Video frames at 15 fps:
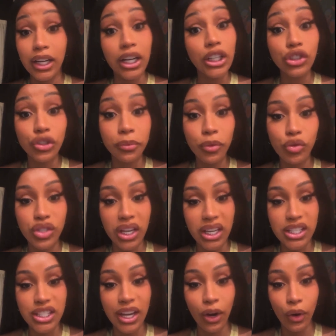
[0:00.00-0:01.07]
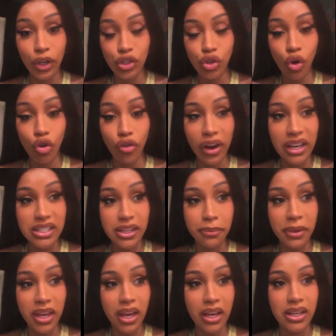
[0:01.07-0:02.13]
country music is going so crazy
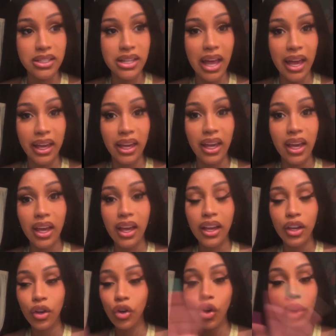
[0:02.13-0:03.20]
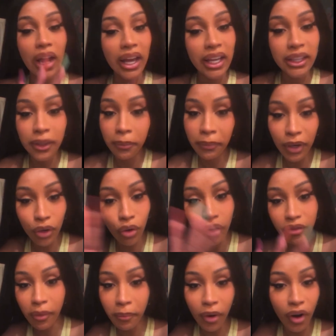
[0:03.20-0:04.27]
because, like, you know, like in the middle
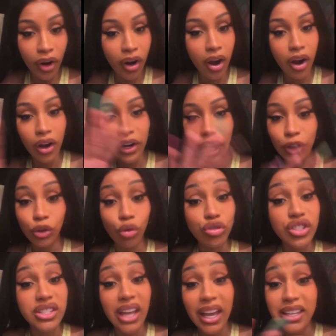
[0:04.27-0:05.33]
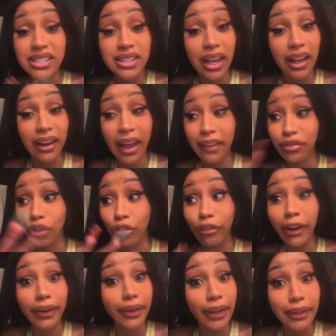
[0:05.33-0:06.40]
of America, like those states that like the
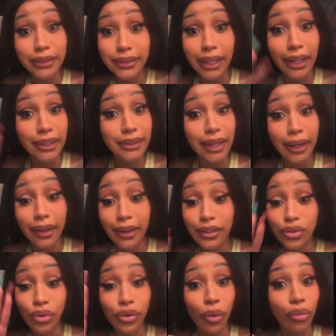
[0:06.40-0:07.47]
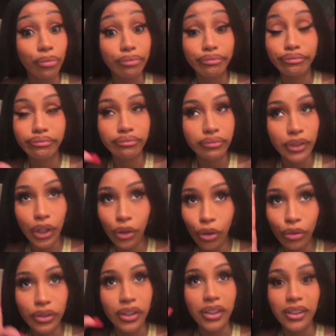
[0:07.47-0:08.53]
redneck states, I guess, or the, you
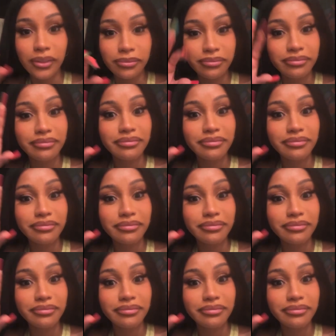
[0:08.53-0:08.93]
know, the